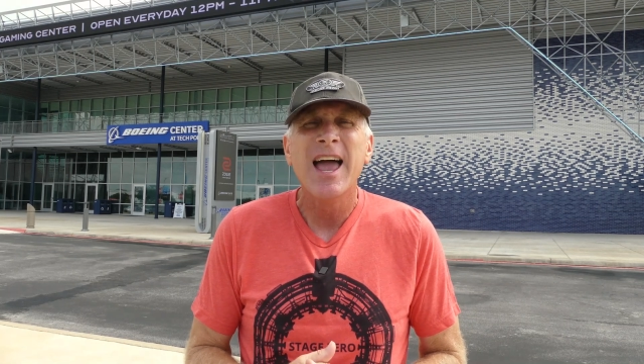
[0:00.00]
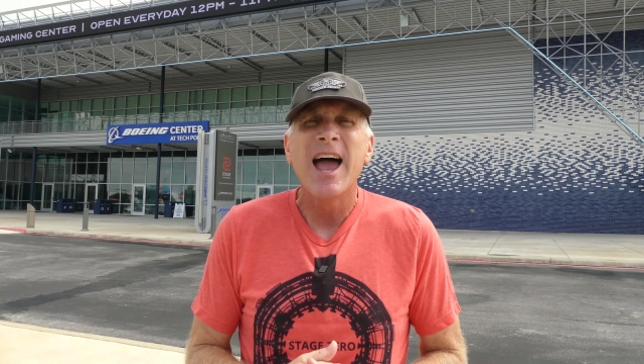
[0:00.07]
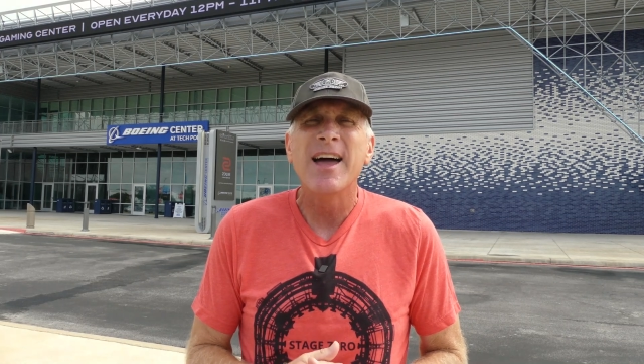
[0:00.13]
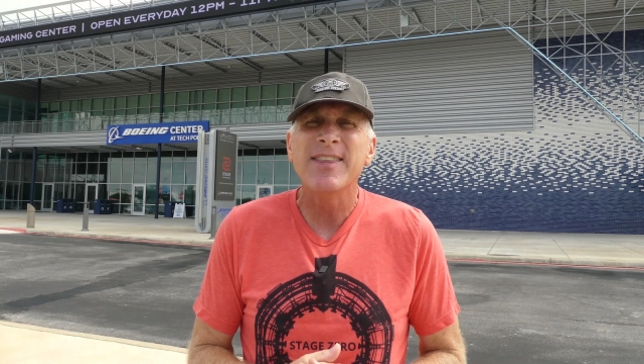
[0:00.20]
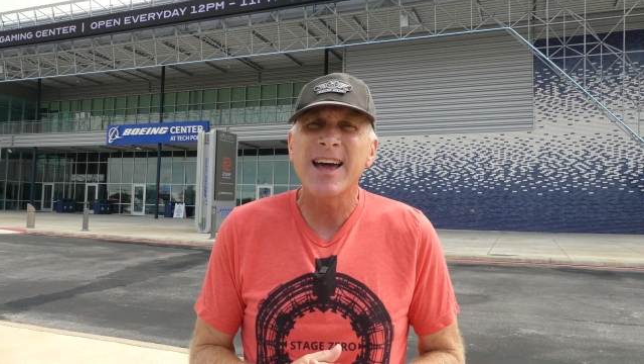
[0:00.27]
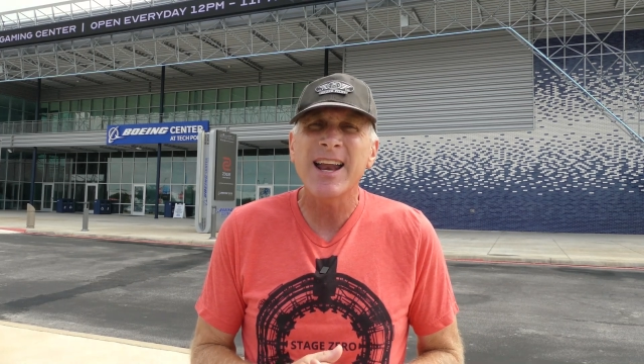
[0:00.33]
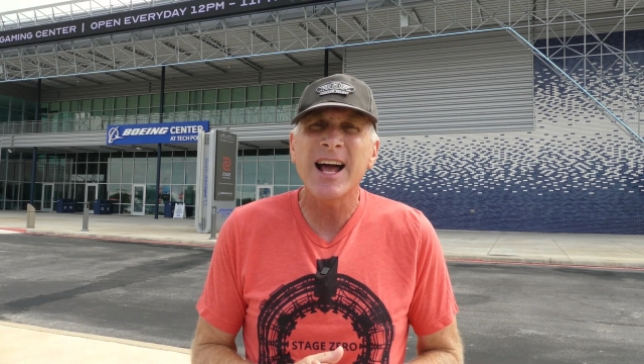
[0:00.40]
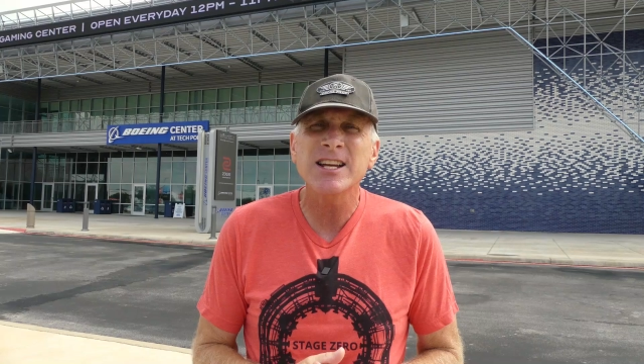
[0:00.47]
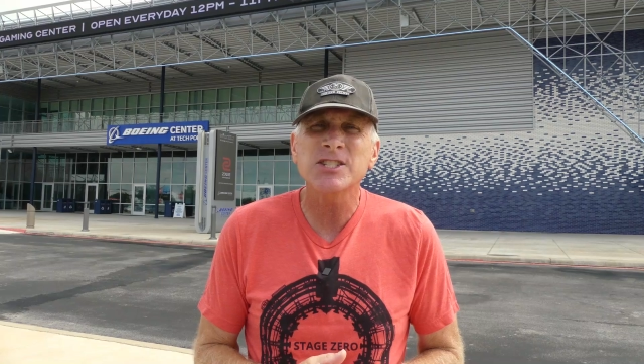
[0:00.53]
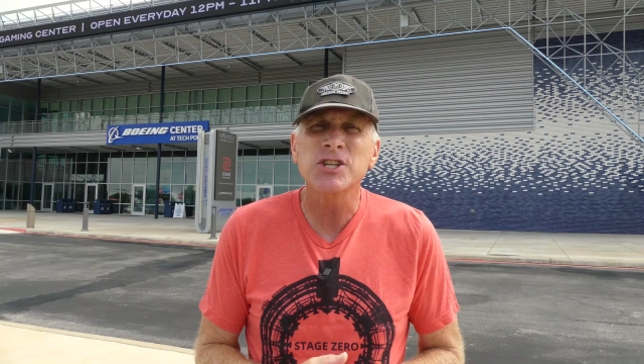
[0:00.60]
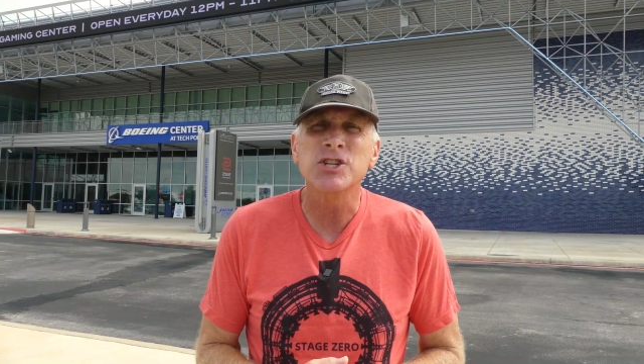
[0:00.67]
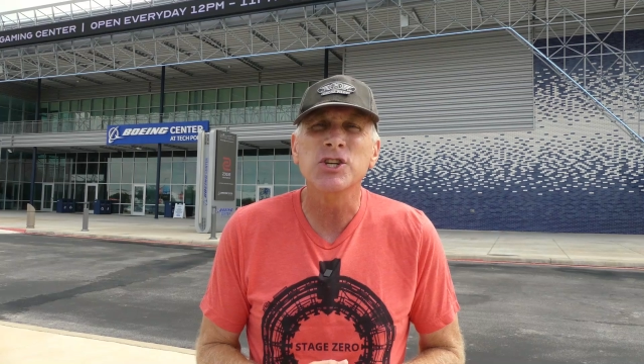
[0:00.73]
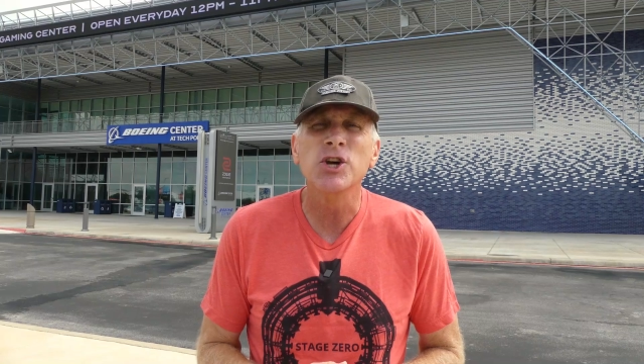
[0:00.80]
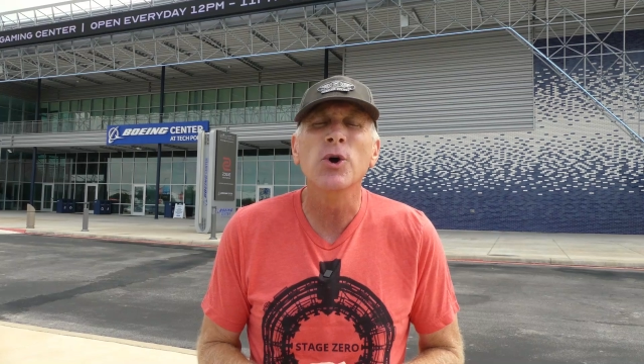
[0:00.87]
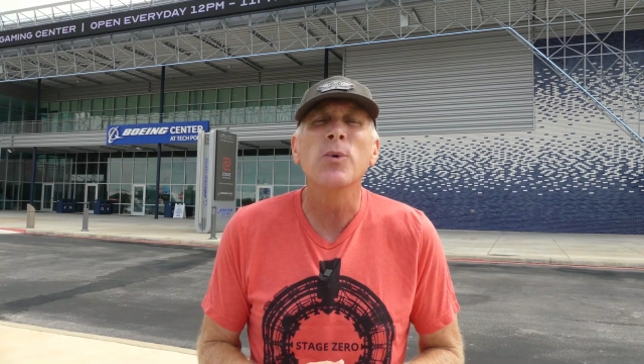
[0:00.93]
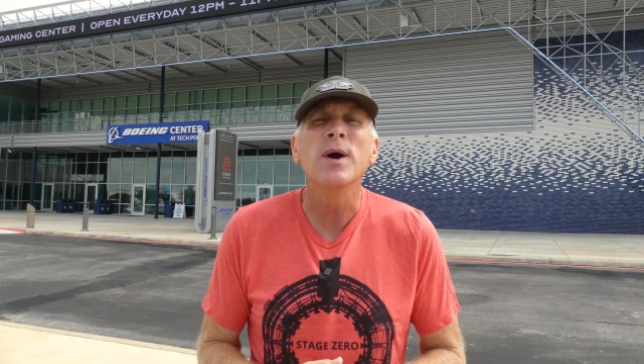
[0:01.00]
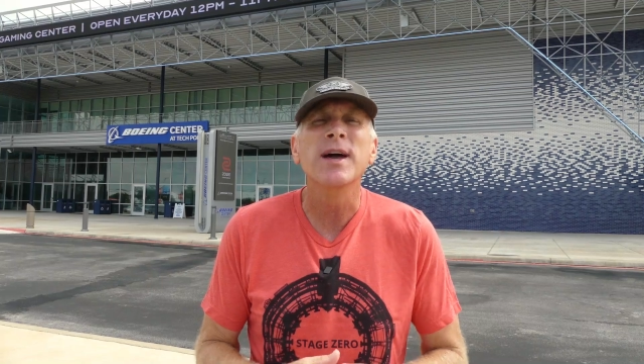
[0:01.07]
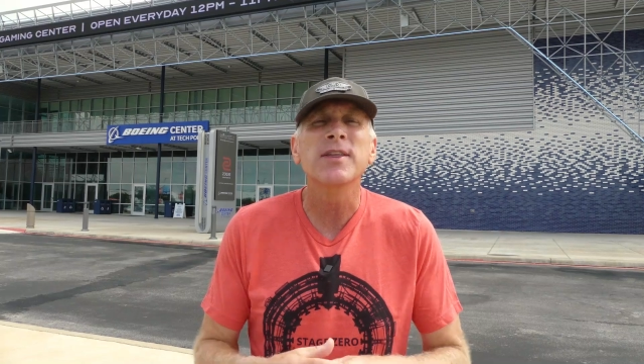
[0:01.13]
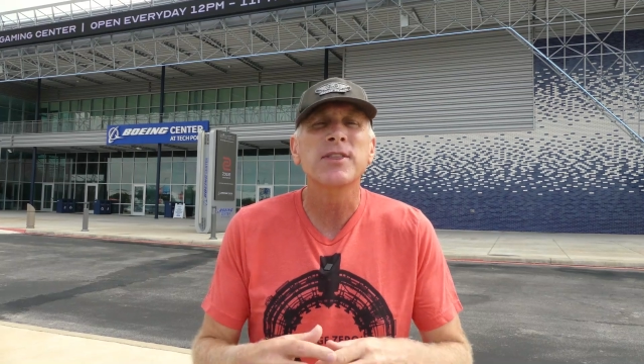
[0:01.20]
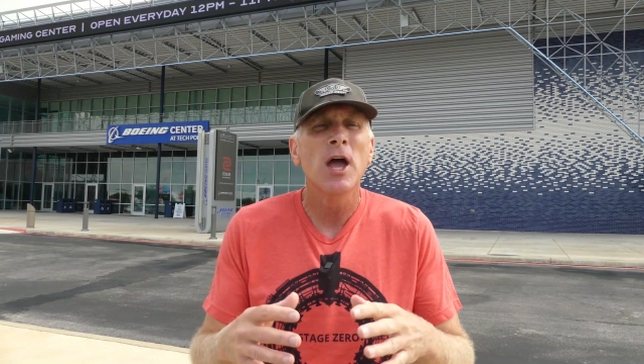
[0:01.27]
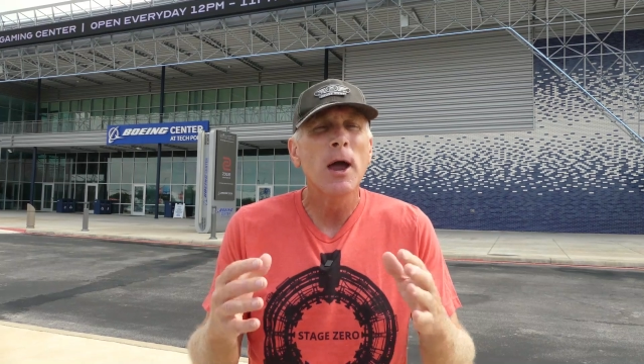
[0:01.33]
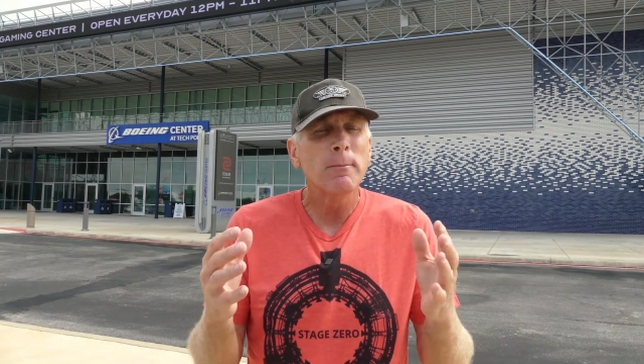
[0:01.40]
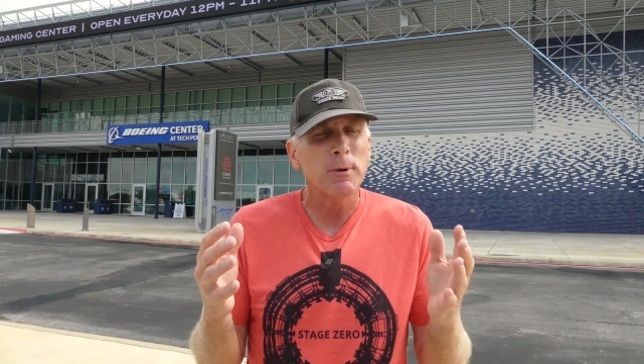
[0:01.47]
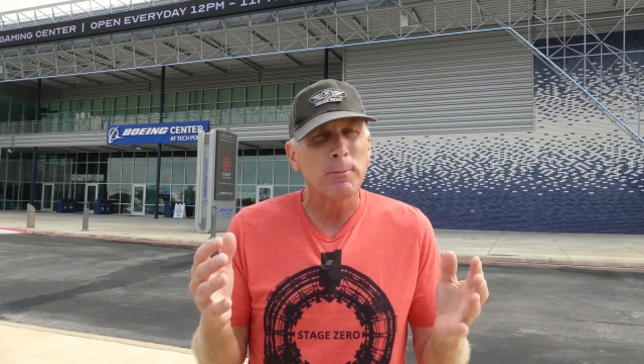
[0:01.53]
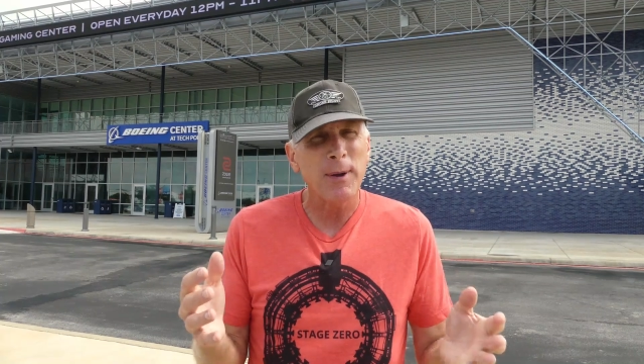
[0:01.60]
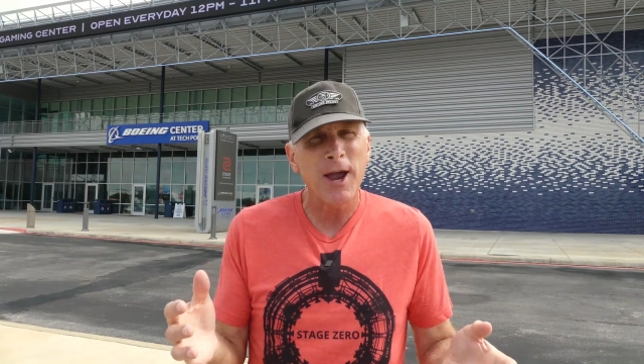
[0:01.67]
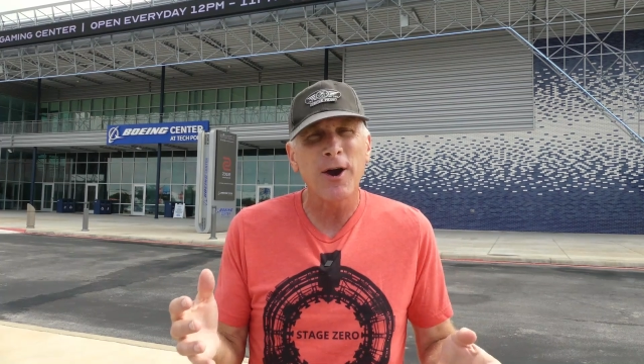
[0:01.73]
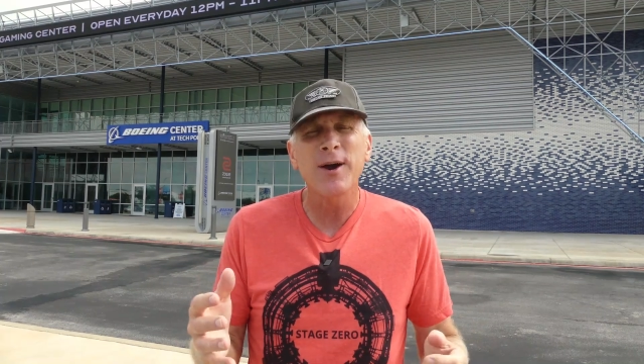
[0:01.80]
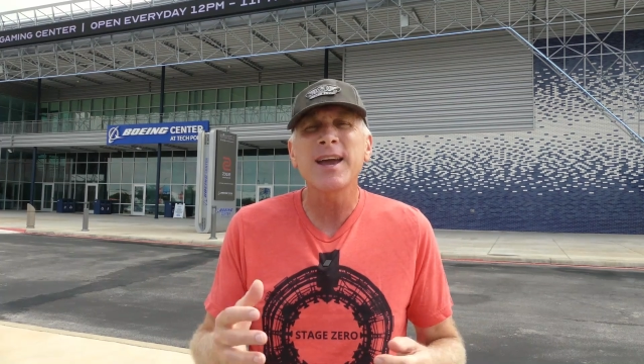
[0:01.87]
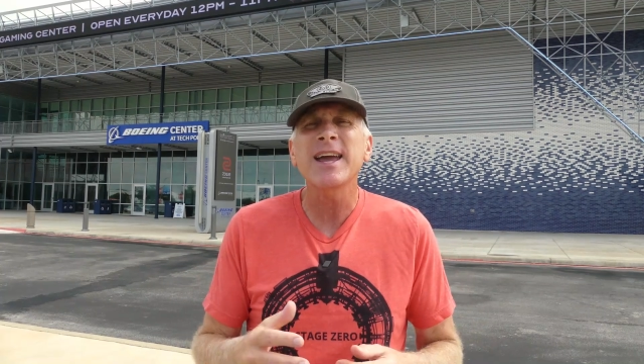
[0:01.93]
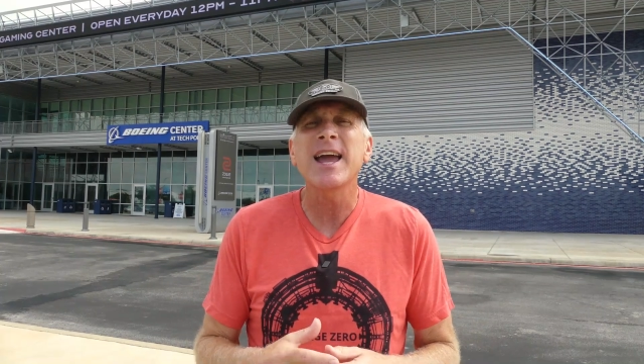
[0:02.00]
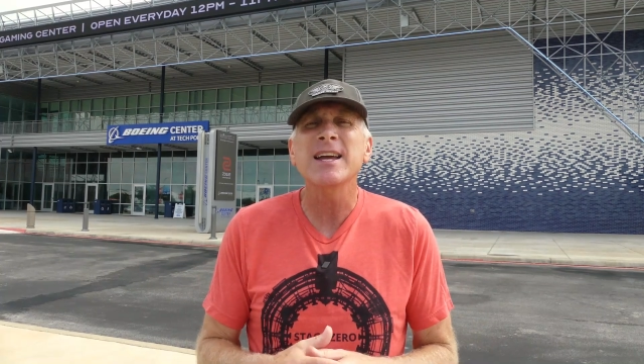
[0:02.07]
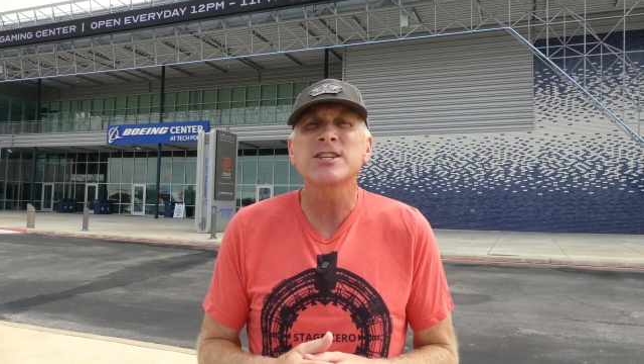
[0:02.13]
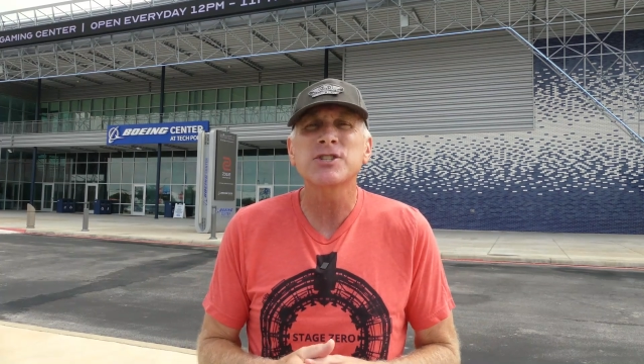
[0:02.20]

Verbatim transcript: And that has to do with preparing a